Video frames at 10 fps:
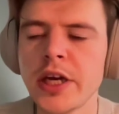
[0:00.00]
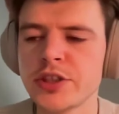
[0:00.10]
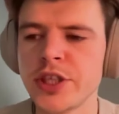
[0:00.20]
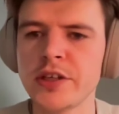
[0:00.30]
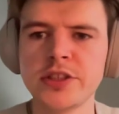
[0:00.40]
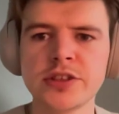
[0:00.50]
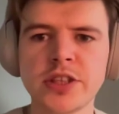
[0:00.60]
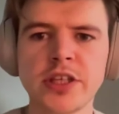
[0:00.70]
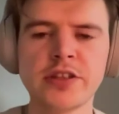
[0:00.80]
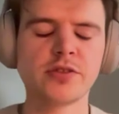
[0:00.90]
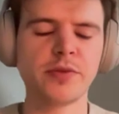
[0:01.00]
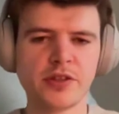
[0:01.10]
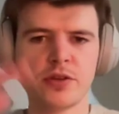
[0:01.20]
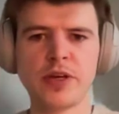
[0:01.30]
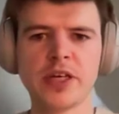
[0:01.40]
Yeah, just share the
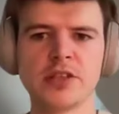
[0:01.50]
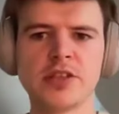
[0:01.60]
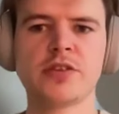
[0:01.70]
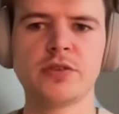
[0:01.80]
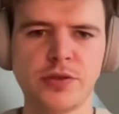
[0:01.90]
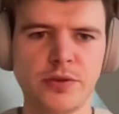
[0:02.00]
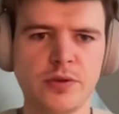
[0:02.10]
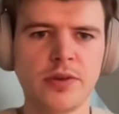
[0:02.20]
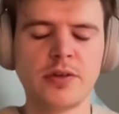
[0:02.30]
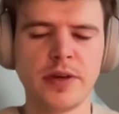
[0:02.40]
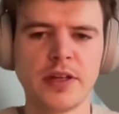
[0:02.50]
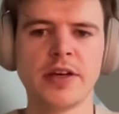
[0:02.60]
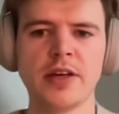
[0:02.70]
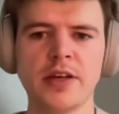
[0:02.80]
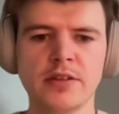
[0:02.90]
screen so we can just go through
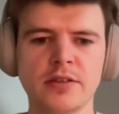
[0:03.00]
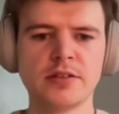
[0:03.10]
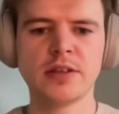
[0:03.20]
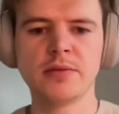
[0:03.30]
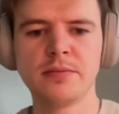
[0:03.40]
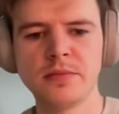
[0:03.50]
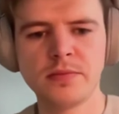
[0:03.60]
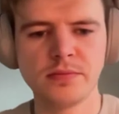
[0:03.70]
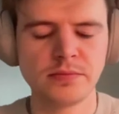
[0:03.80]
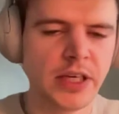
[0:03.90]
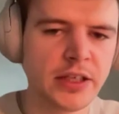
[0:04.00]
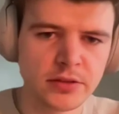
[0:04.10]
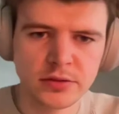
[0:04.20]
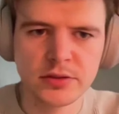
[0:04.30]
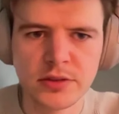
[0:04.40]
quickly and yeah,
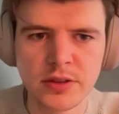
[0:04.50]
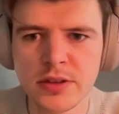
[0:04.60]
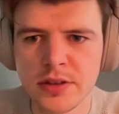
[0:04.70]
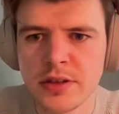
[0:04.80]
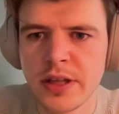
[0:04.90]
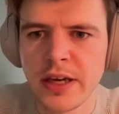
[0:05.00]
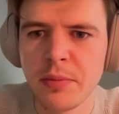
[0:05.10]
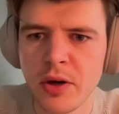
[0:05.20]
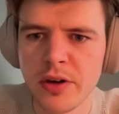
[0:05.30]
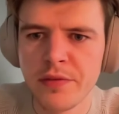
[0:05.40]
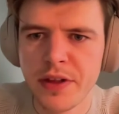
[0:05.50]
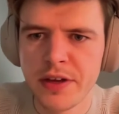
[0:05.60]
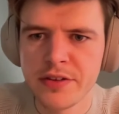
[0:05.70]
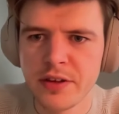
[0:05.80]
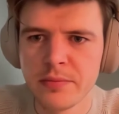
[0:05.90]
think about if
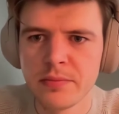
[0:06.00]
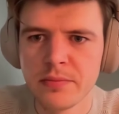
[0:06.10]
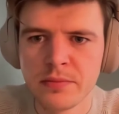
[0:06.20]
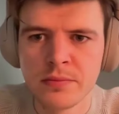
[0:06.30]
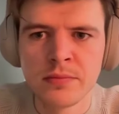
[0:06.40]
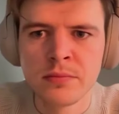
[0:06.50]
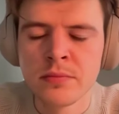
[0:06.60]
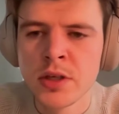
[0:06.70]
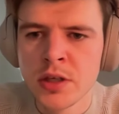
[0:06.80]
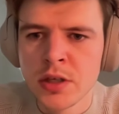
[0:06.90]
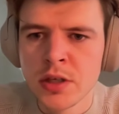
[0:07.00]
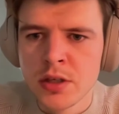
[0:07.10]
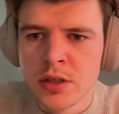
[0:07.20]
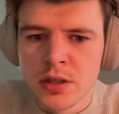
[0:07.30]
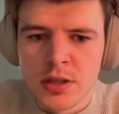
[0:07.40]
there's some,
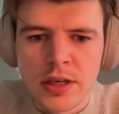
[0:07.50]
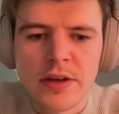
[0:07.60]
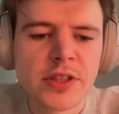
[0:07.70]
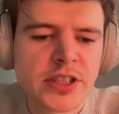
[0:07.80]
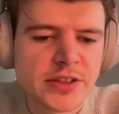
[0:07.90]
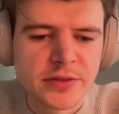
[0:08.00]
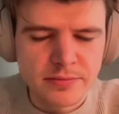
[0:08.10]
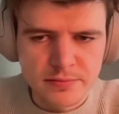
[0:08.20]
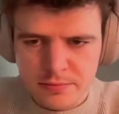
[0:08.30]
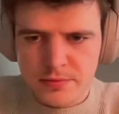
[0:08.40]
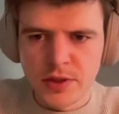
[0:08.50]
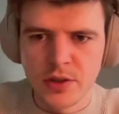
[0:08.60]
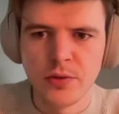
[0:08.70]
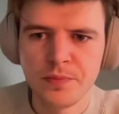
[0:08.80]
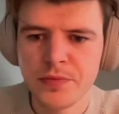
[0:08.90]
if it just
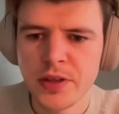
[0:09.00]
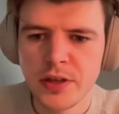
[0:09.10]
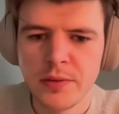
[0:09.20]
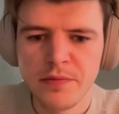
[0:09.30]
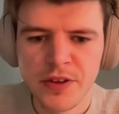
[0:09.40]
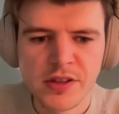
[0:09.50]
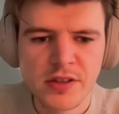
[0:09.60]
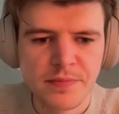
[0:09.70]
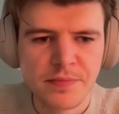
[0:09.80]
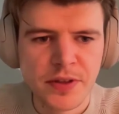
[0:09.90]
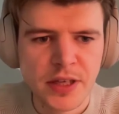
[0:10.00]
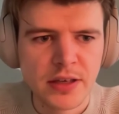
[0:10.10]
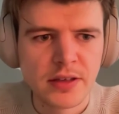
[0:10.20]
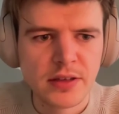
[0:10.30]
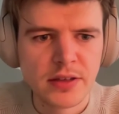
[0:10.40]
fits,
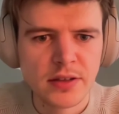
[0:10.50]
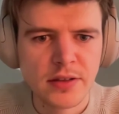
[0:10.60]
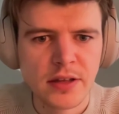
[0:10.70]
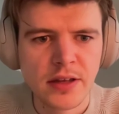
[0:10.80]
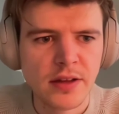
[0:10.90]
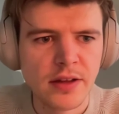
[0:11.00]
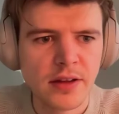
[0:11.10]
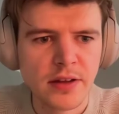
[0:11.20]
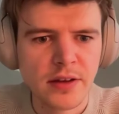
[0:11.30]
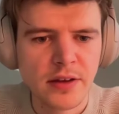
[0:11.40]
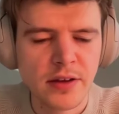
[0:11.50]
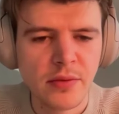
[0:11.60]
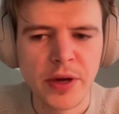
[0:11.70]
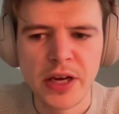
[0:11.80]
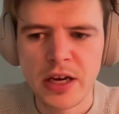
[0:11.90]
and
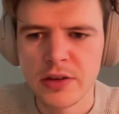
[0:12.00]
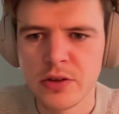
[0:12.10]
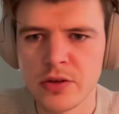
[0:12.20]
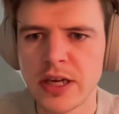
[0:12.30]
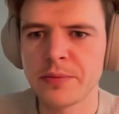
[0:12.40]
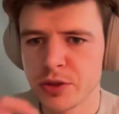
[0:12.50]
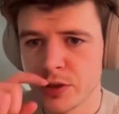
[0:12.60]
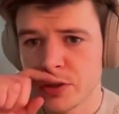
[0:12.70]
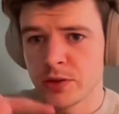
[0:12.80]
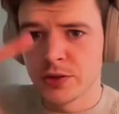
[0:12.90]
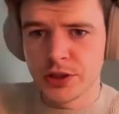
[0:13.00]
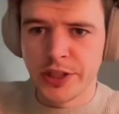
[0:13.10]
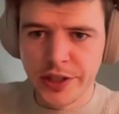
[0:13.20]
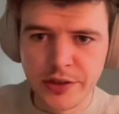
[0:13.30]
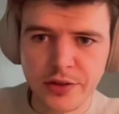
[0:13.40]
if we don't come to a
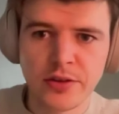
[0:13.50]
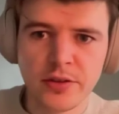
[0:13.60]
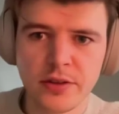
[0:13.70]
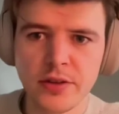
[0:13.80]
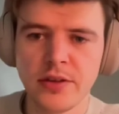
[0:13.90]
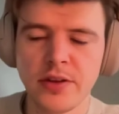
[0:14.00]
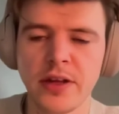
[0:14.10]
conclusion here,